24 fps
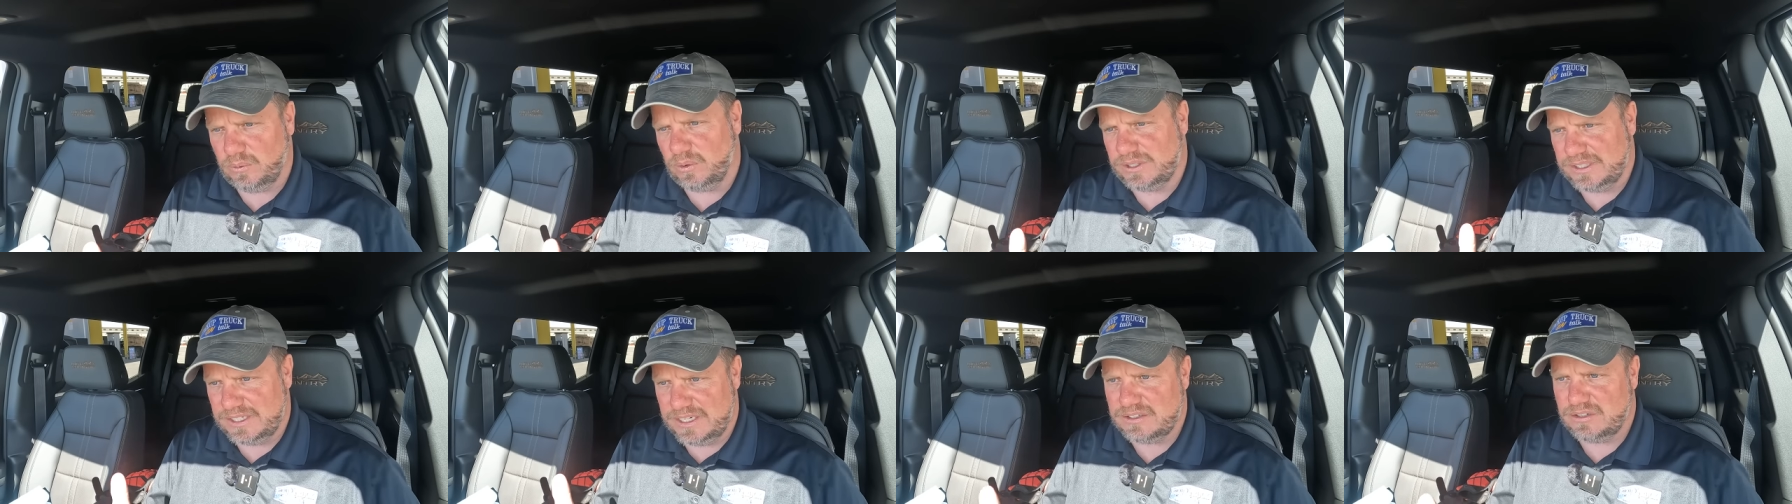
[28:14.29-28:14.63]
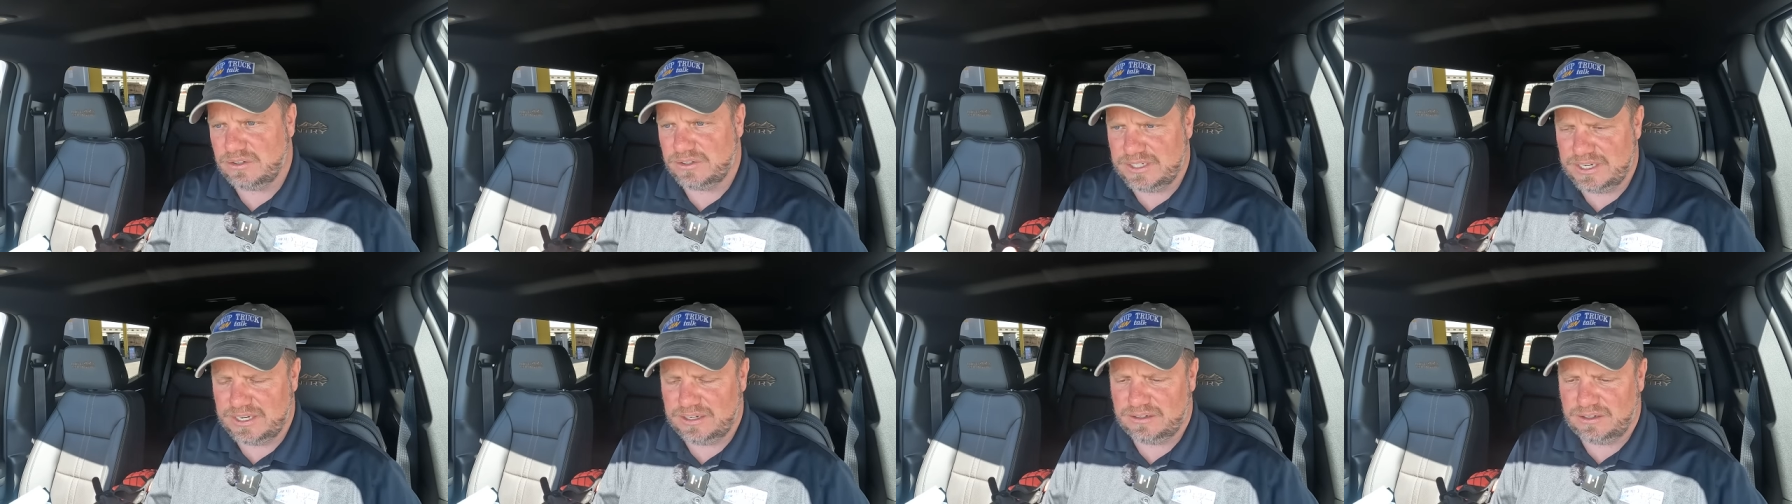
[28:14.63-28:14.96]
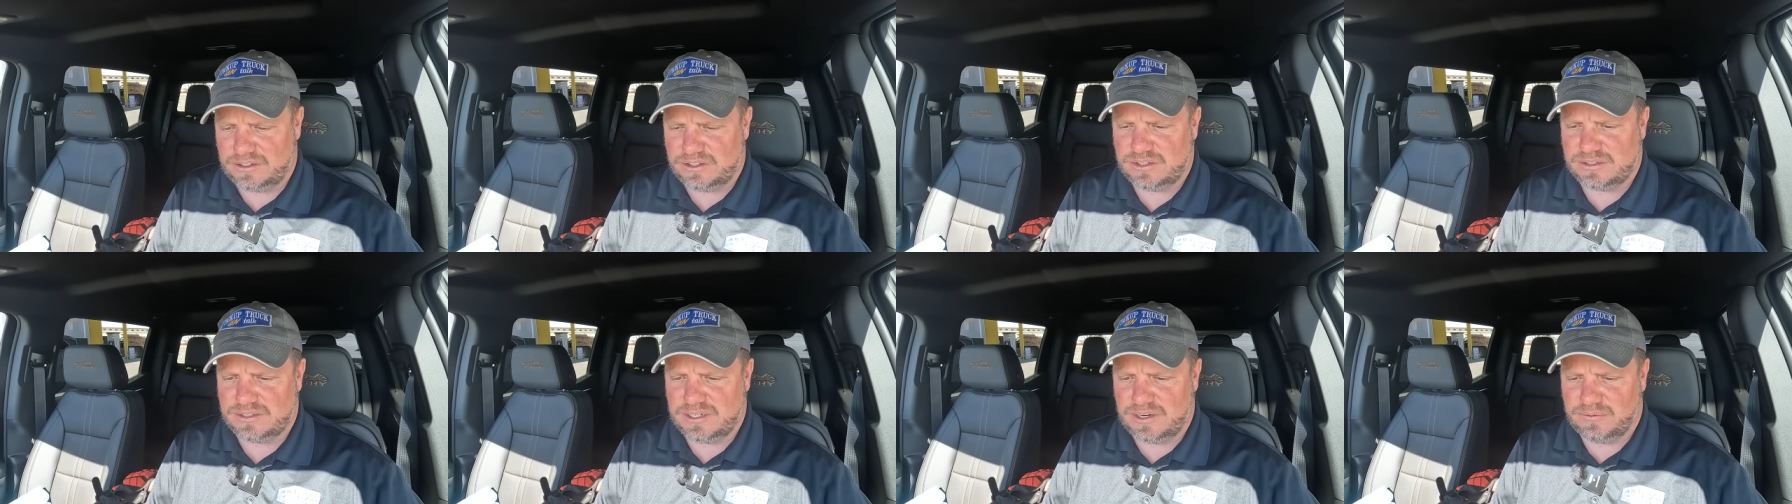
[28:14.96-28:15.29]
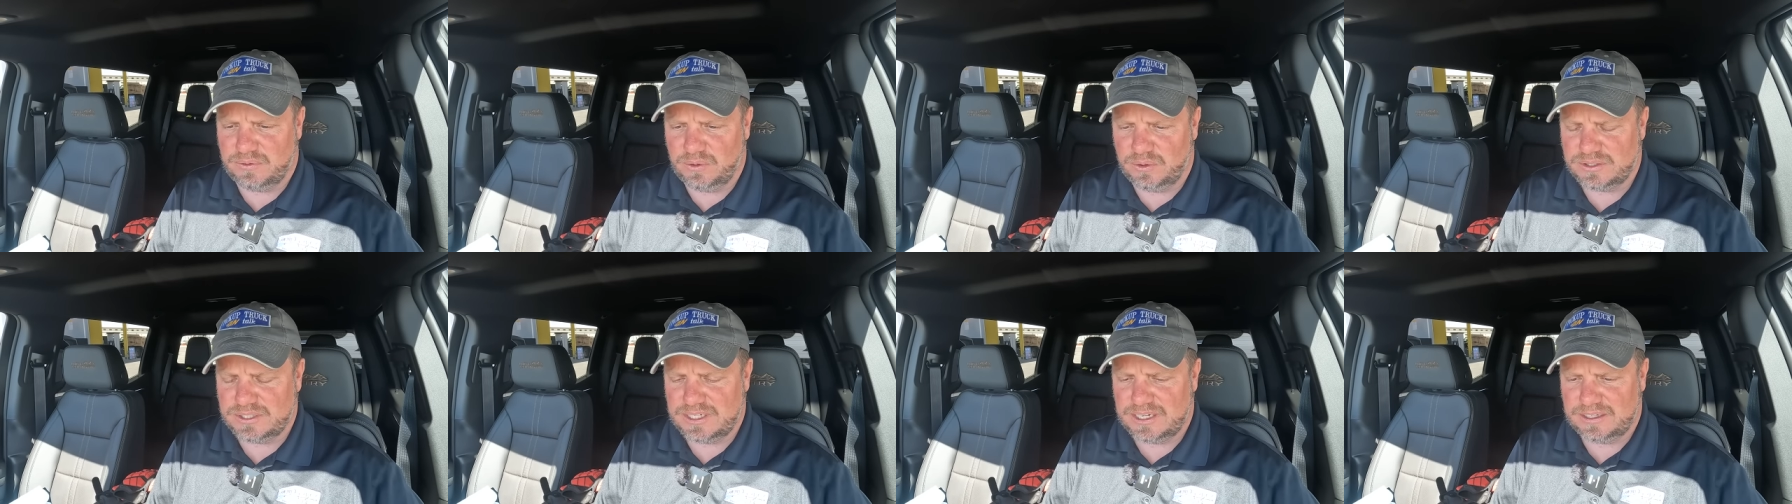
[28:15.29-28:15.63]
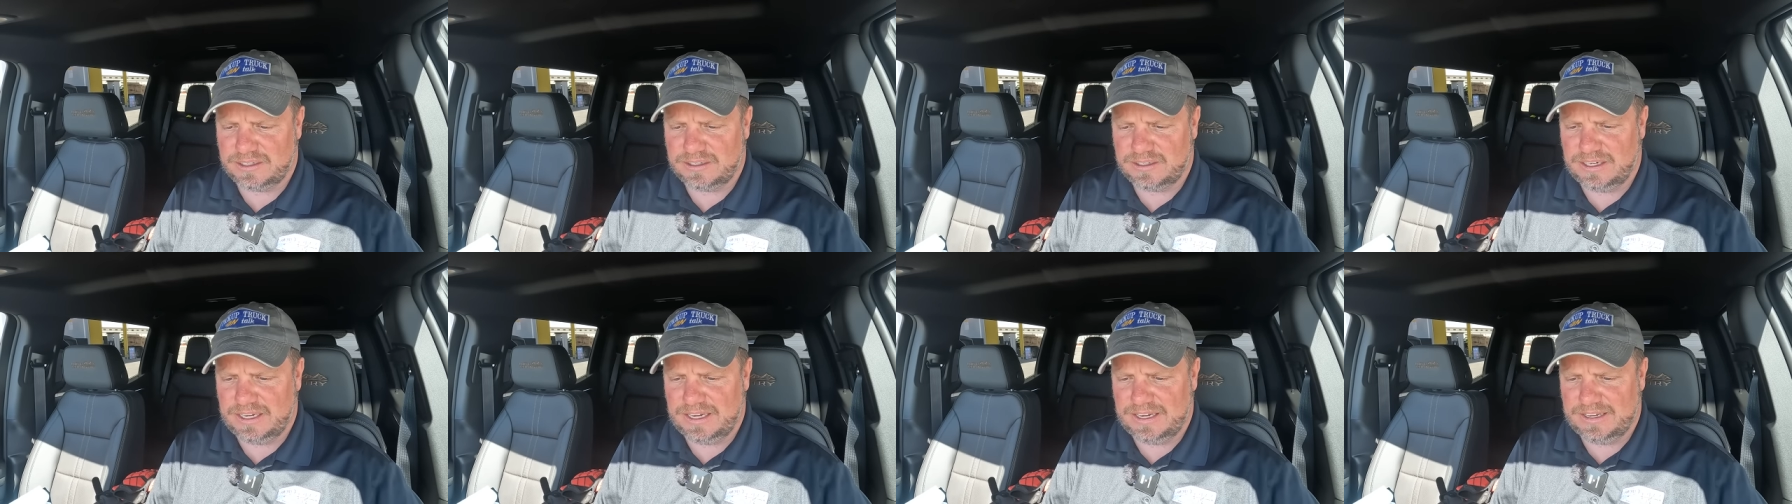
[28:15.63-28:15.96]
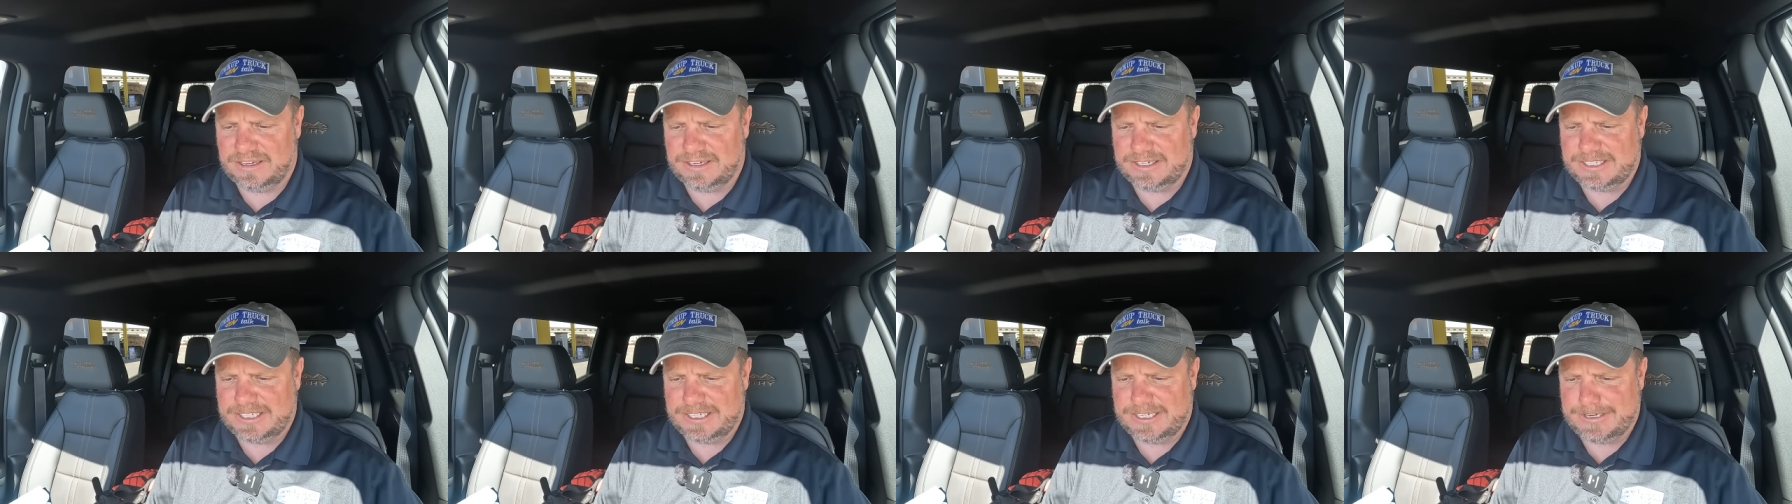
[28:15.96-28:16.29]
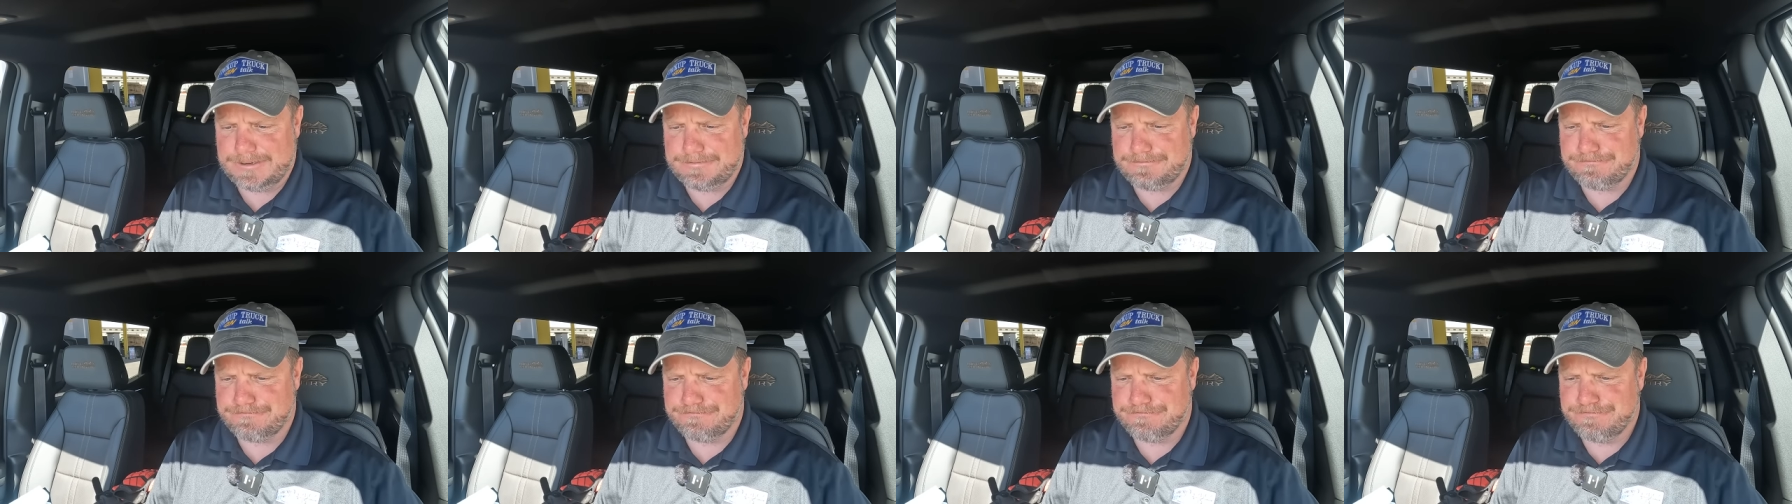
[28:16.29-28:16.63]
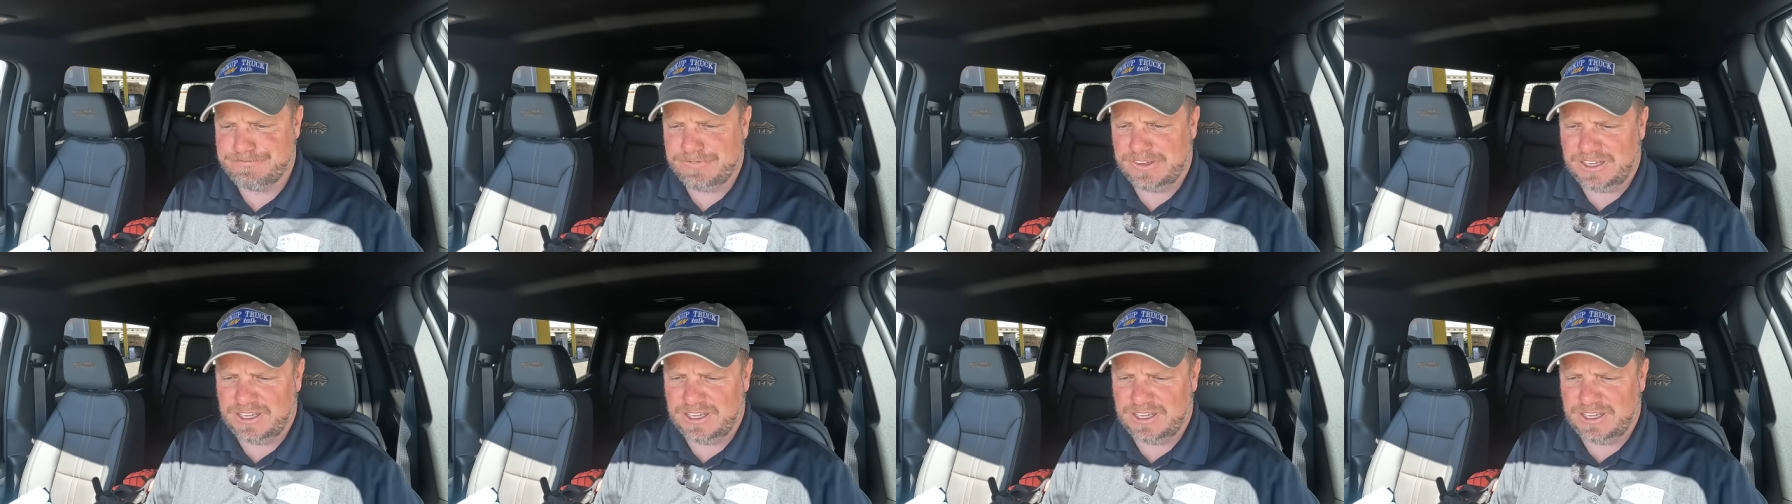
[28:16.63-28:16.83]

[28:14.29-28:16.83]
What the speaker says: diesel tank, I should say, fuel tank, and